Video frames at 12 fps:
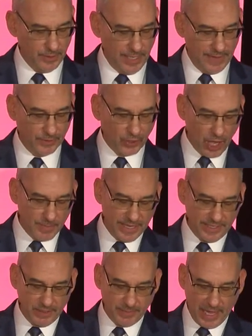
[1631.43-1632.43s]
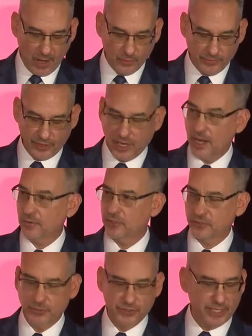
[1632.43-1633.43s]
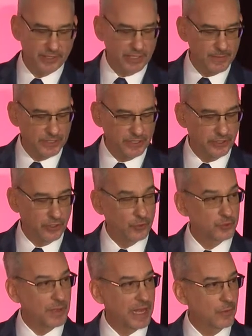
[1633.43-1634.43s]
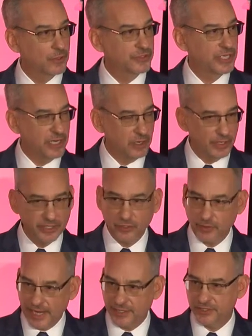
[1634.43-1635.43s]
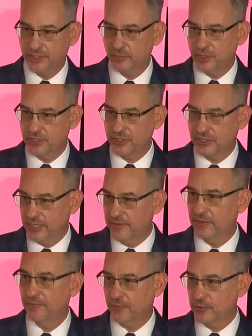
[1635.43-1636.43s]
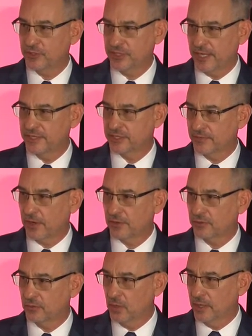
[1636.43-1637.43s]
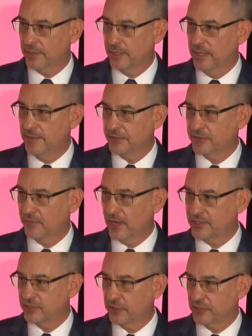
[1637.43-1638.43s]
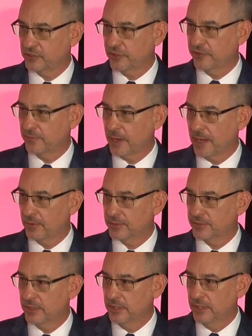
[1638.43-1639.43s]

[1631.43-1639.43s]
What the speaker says: And the lawmaking power of Congress was then limited to those powers herein granted, which is in the first sentence of Article 1 that defines the legislative powers.